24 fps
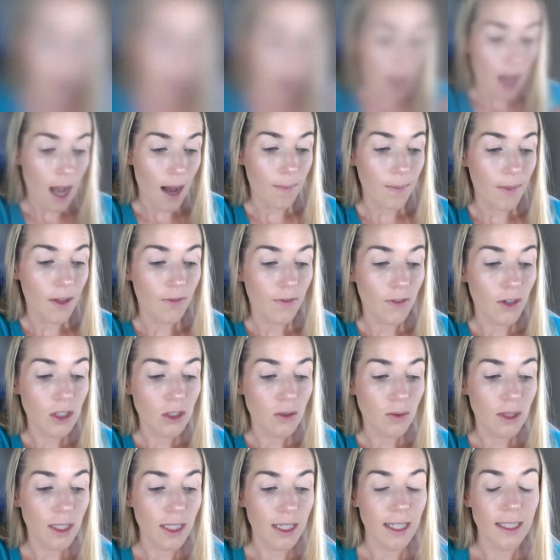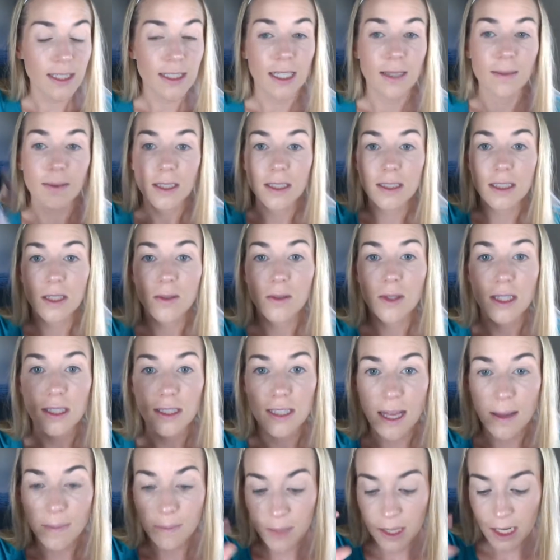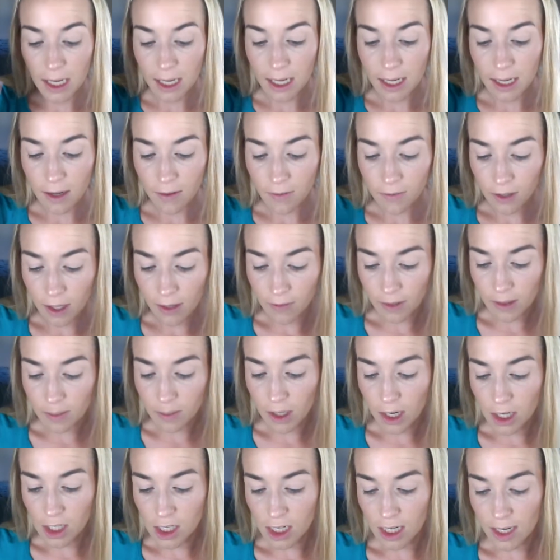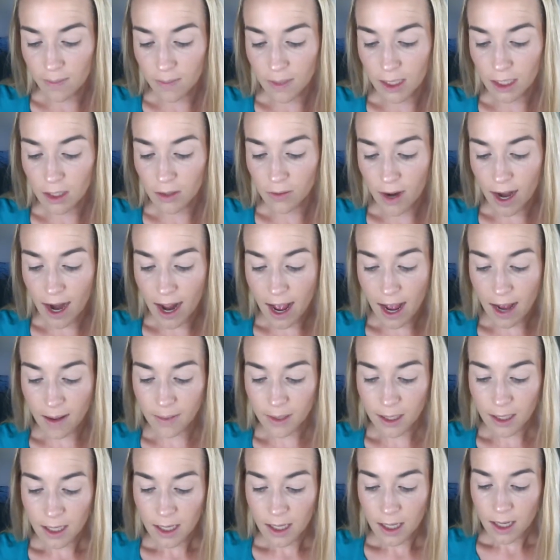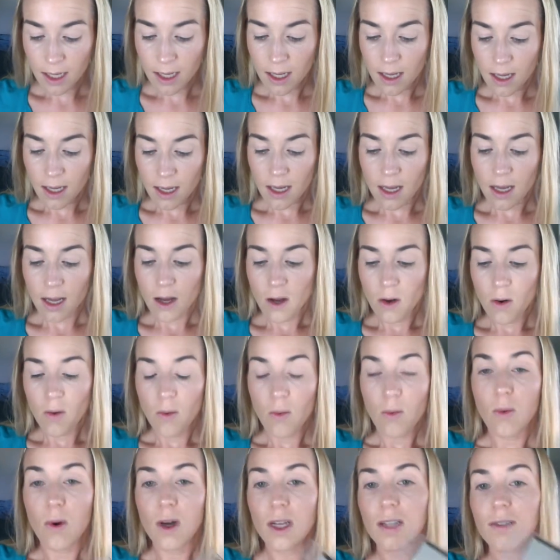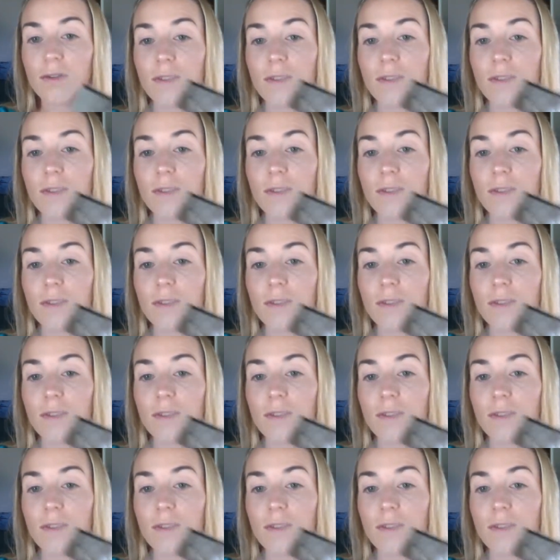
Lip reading: The first one, like I said, I'm going to start with is that big fluffy brush, and I'm going to grab one of